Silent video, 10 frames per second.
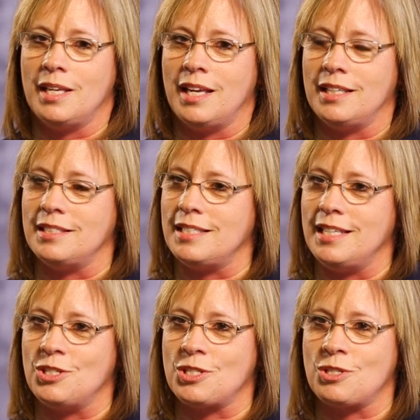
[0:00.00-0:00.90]
And
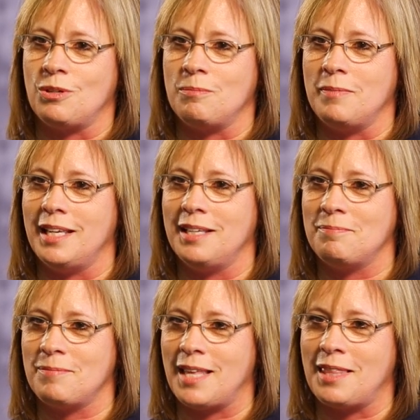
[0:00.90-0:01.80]
he just told me
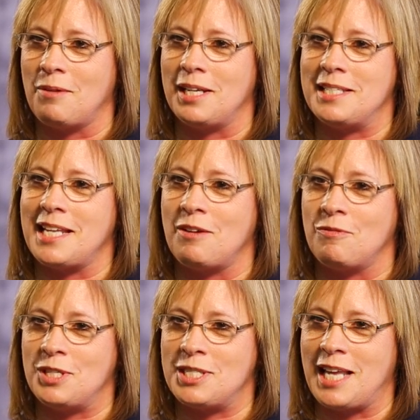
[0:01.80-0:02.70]
that they were going to take a
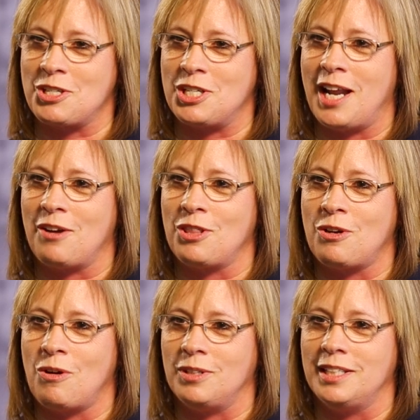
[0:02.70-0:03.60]
foot section out of the
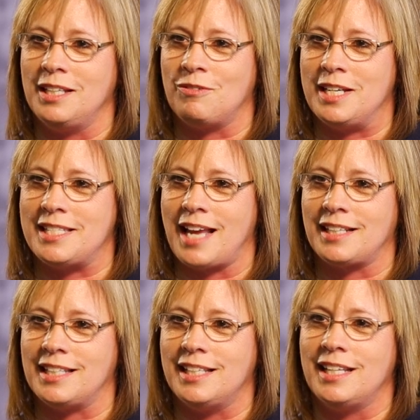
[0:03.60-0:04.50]
colon and
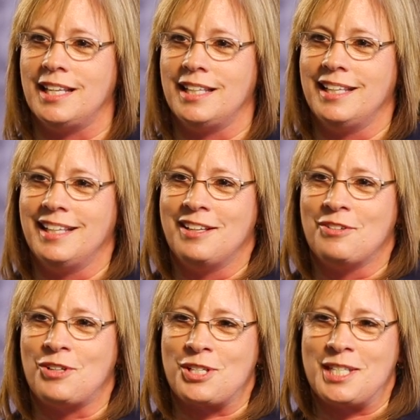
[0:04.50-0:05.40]
resect it.
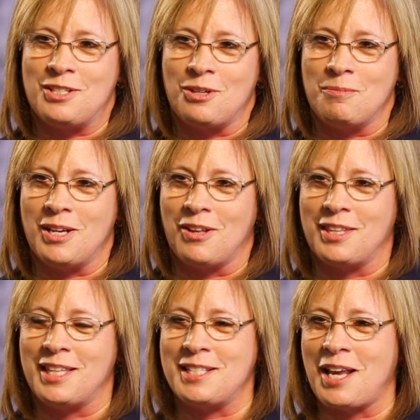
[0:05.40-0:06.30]
Of course, he told me all
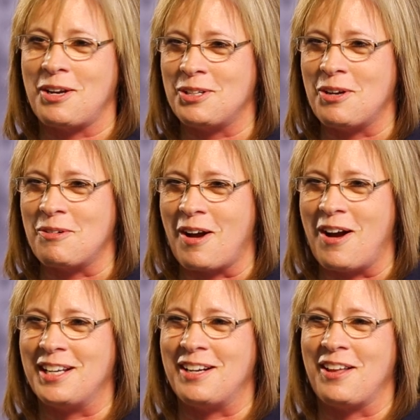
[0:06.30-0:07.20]
the things that could go
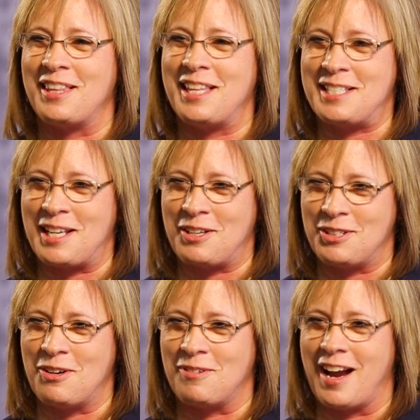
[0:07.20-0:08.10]
wrong and all the things that
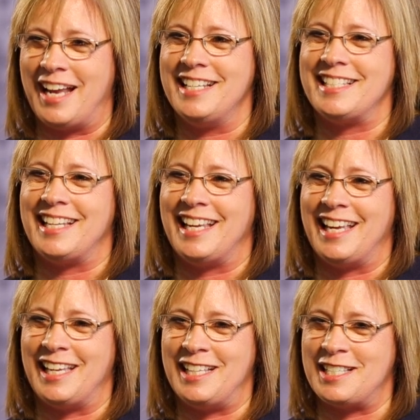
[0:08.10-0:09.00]
could go right,
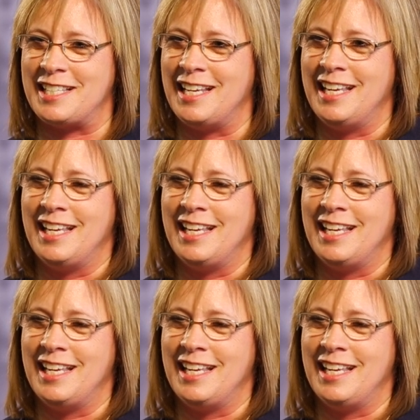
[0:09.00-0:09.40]
and